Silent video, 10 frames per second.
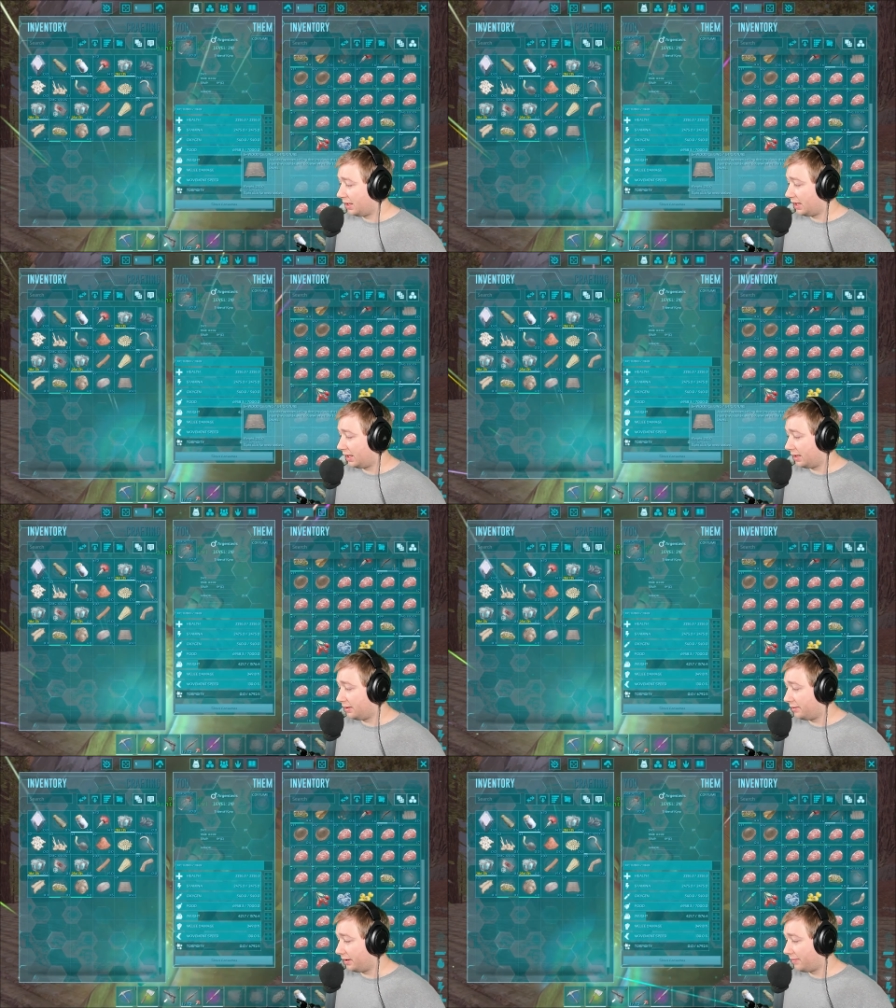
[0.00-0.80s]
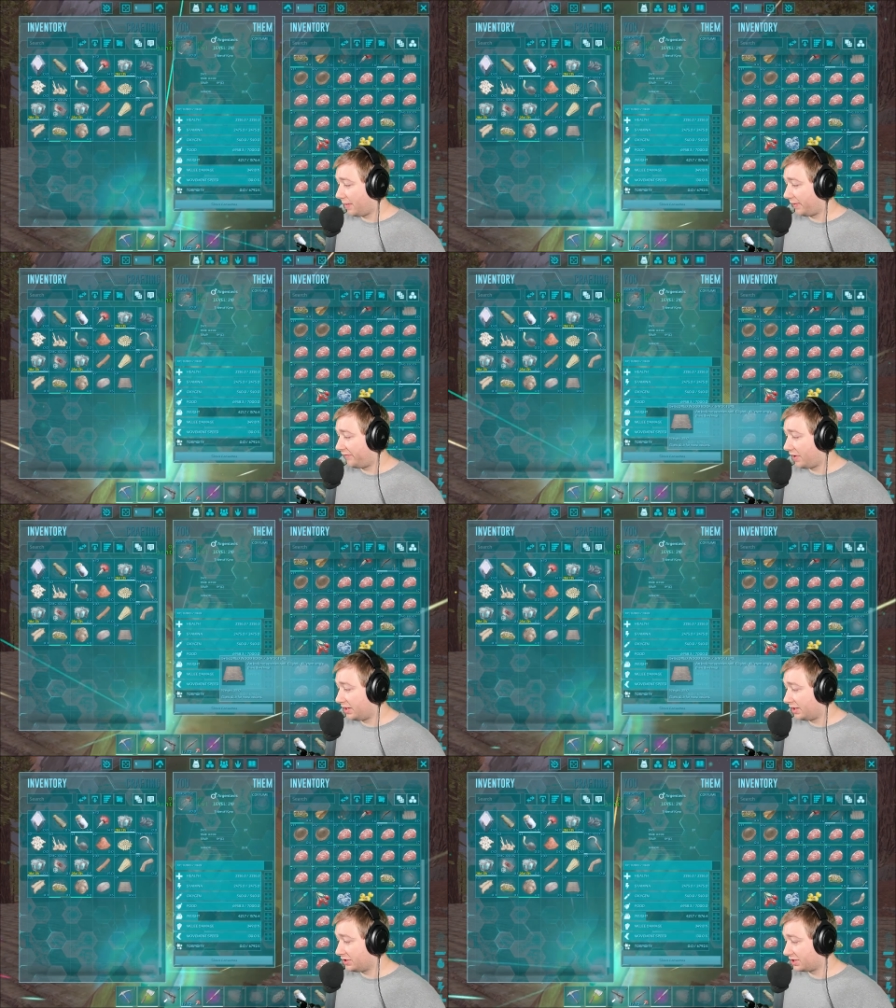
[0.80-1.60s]
and it might be
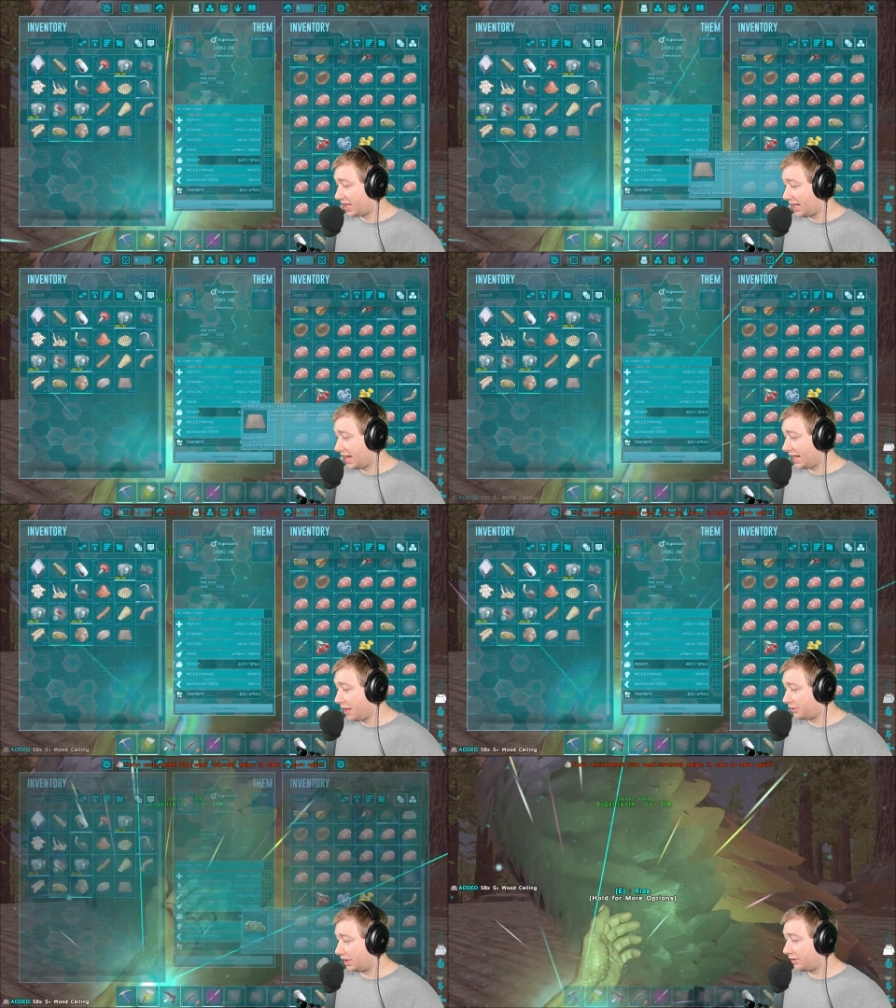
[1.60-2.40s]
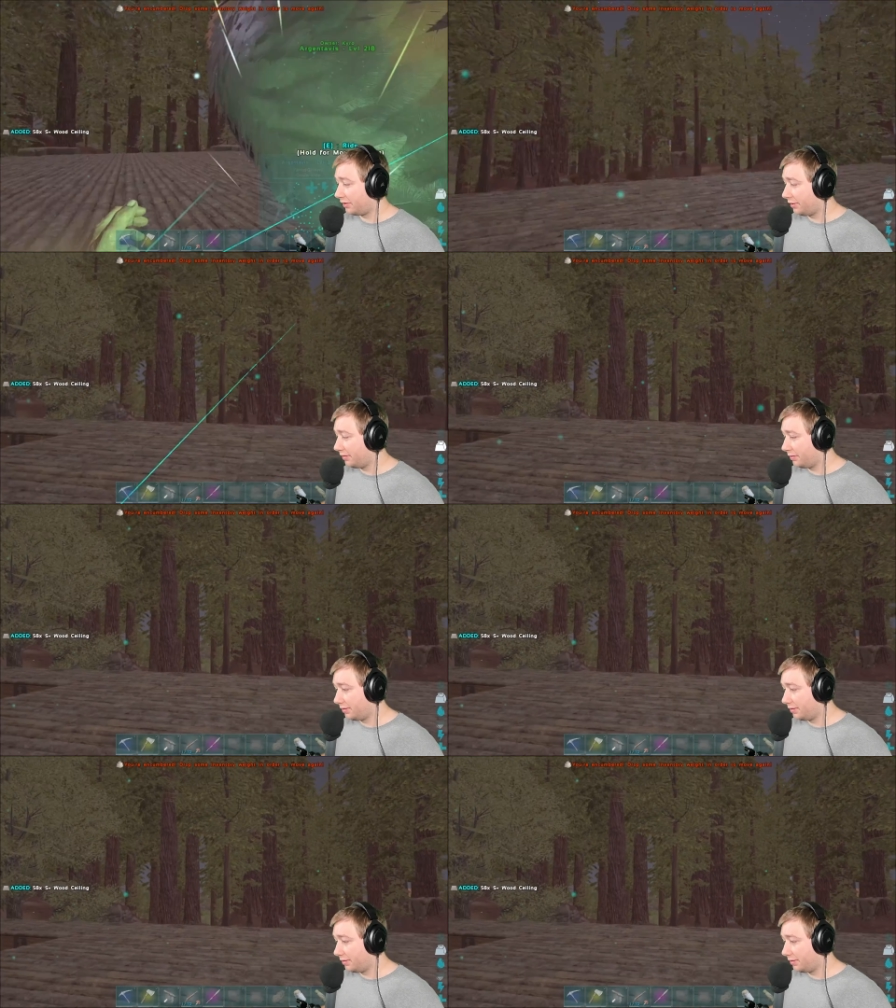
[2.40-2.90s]
fun to just kind of hang out together.